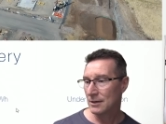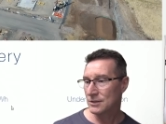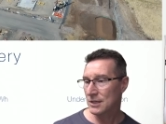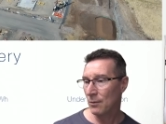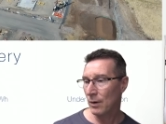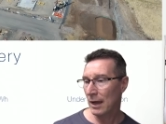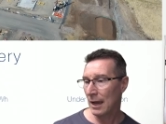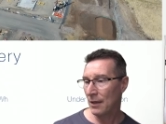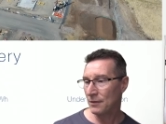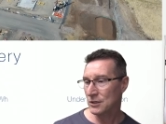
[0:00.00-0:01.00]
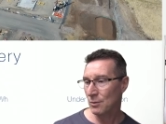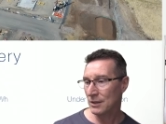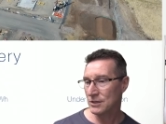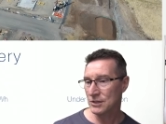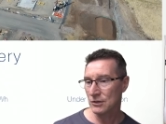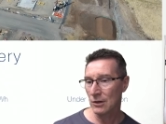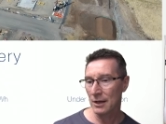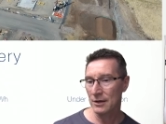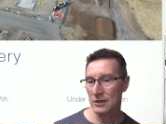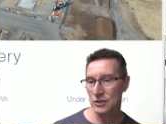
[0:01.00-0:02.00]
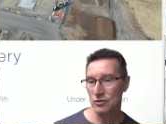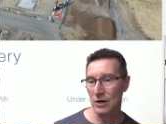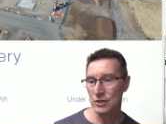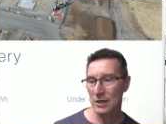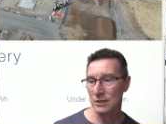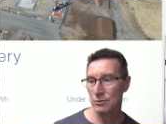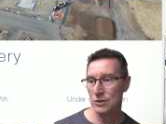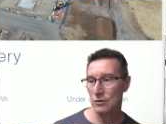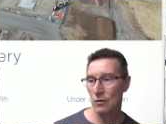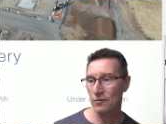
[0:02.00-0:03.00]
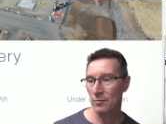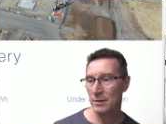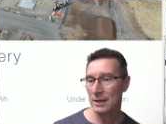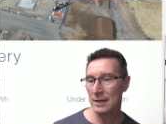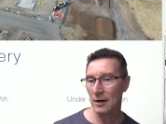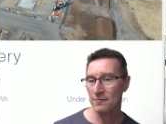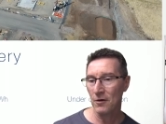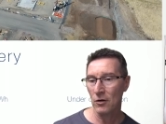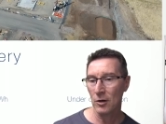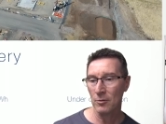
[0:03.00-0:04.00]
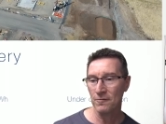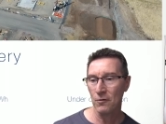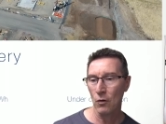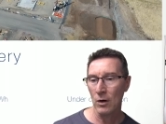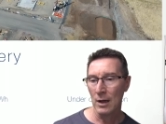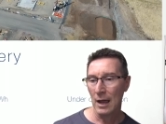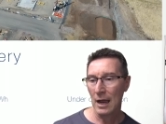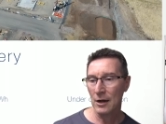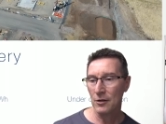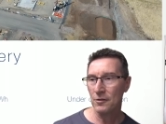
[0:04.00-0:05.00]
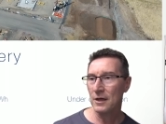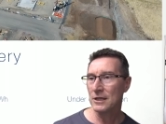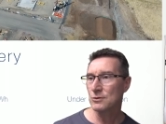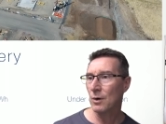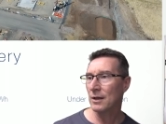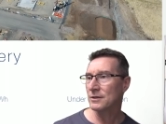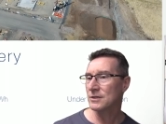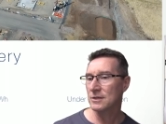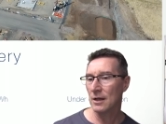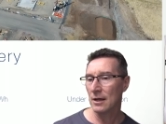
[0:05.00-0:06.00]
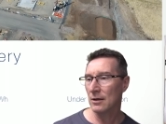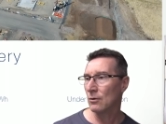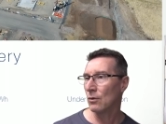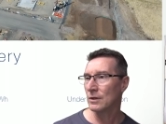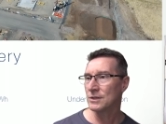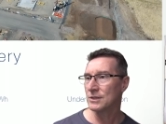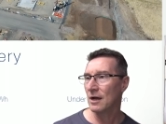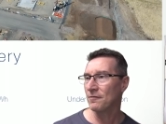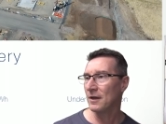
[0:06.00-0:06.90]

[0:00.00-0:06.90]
somewhere. And this one's still under construction as we saw from the uh, photo before. And these ones, uh, all this stuff